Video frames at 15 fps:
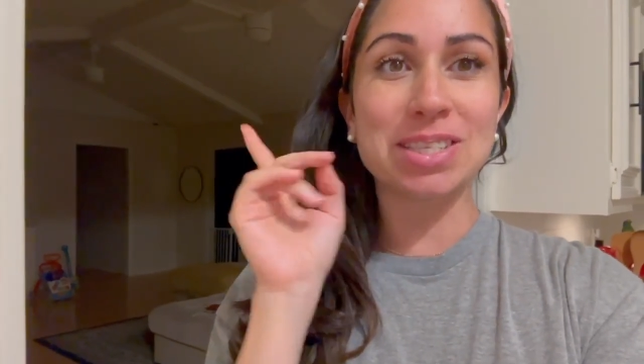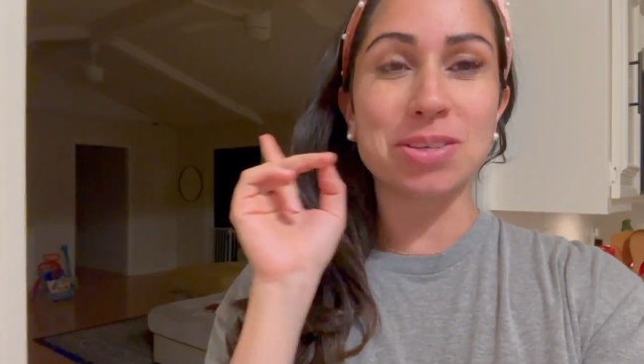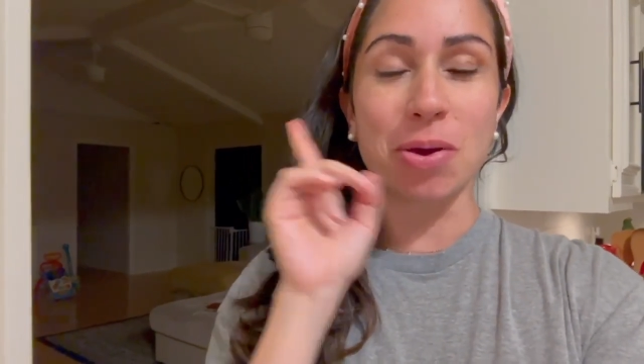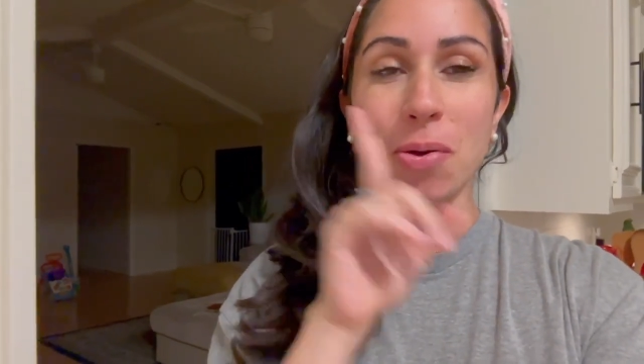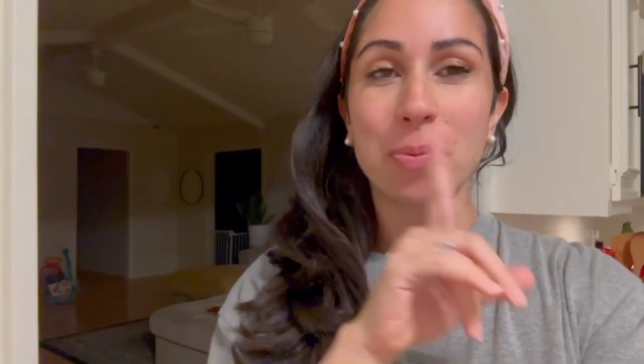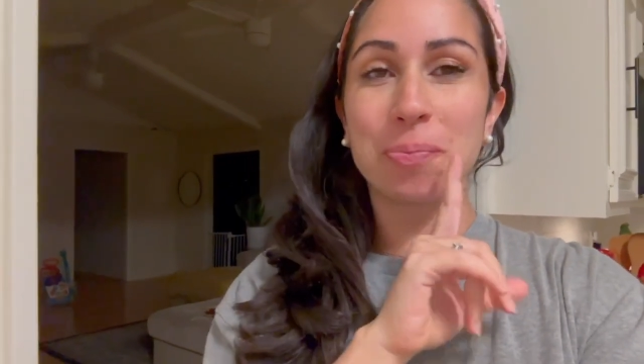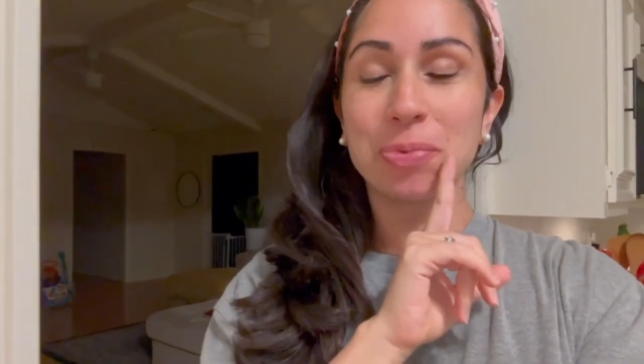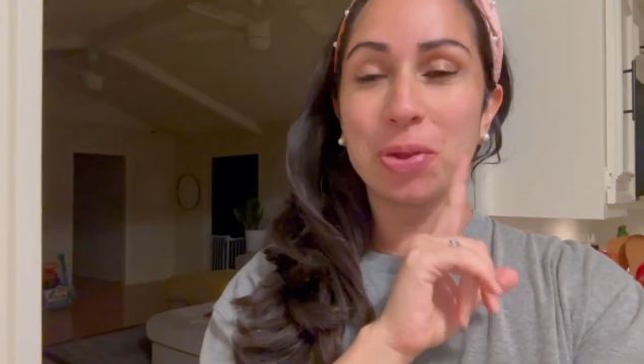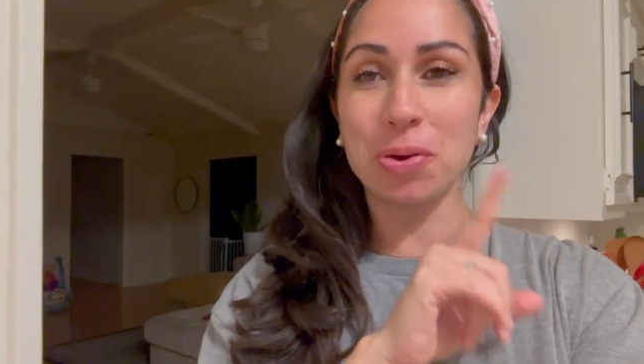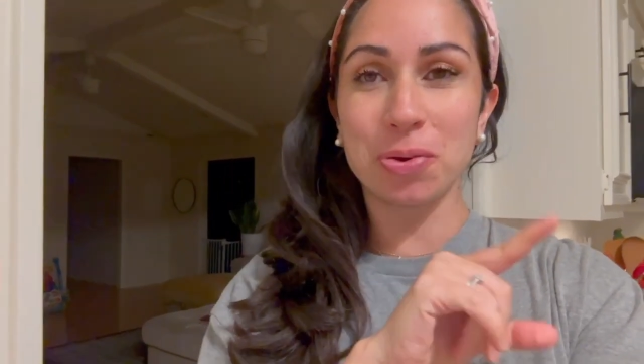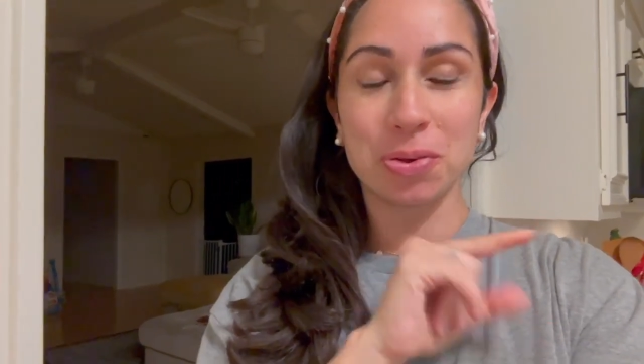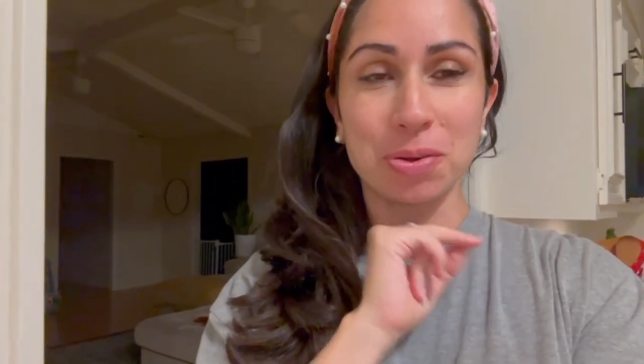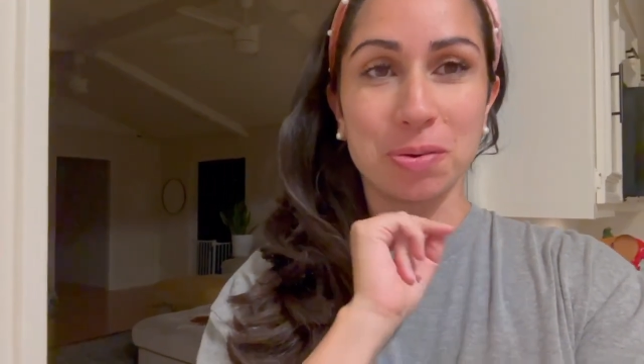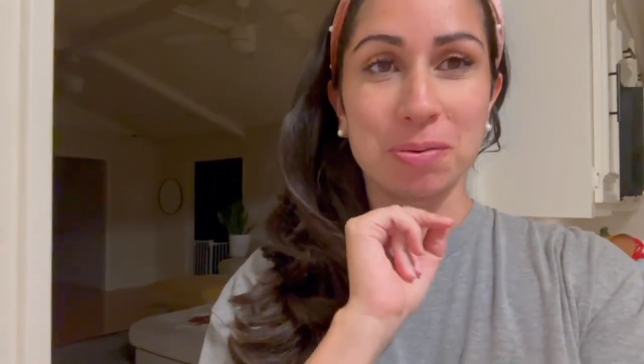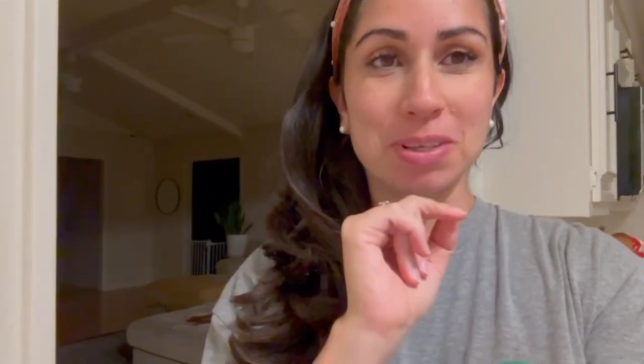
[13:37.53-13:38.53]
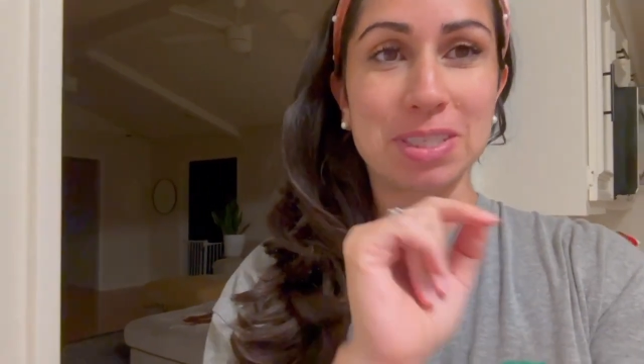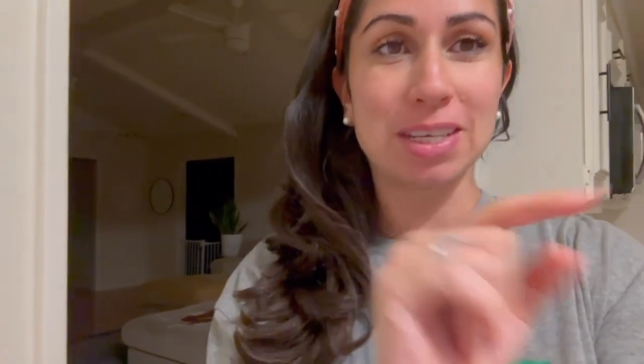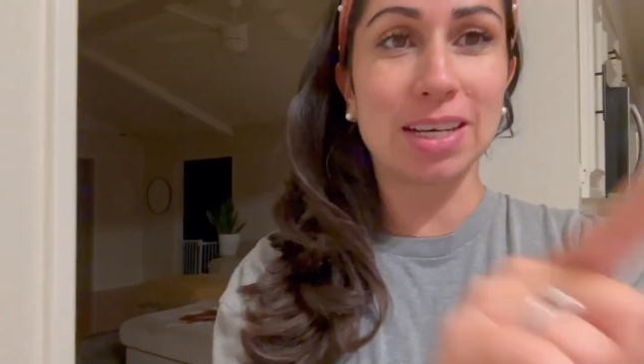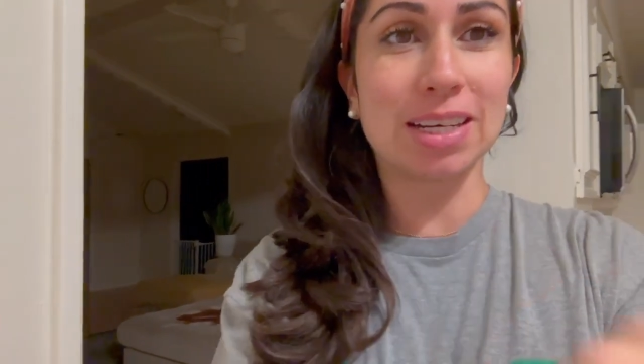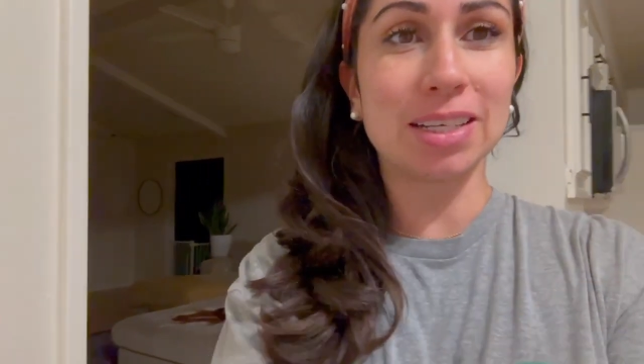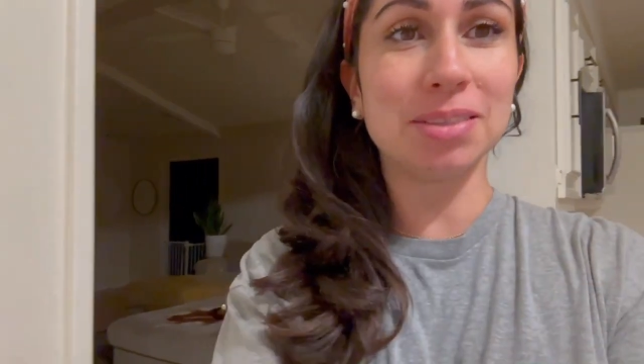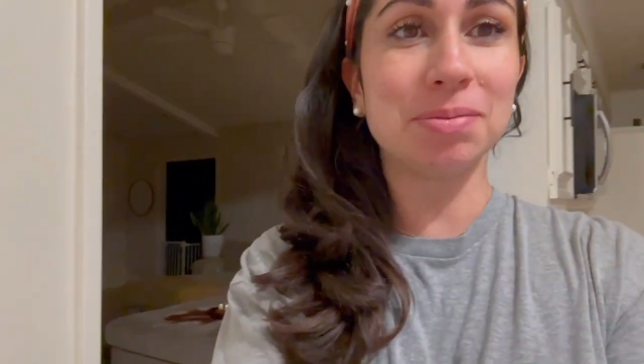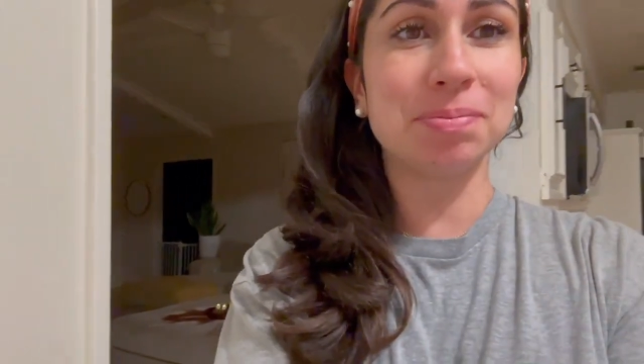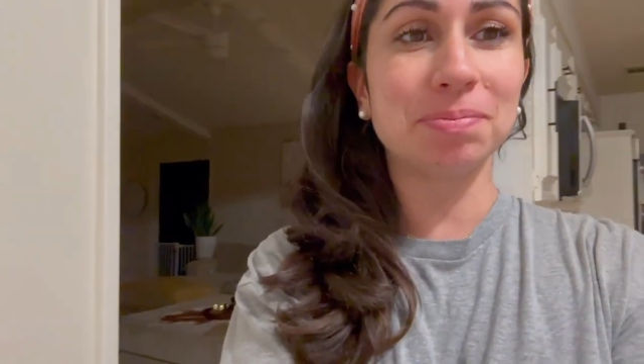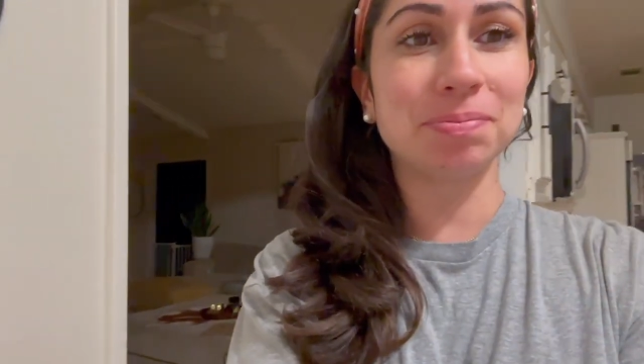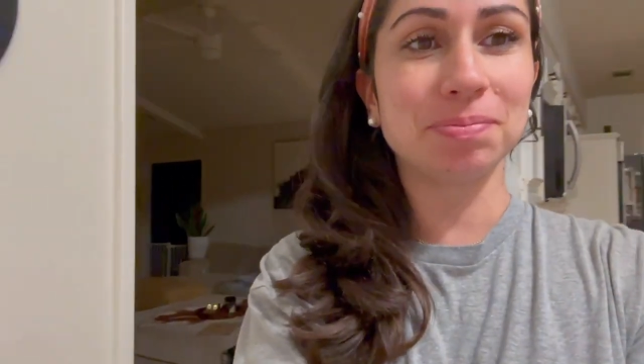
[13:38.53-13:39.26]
So hold on one second.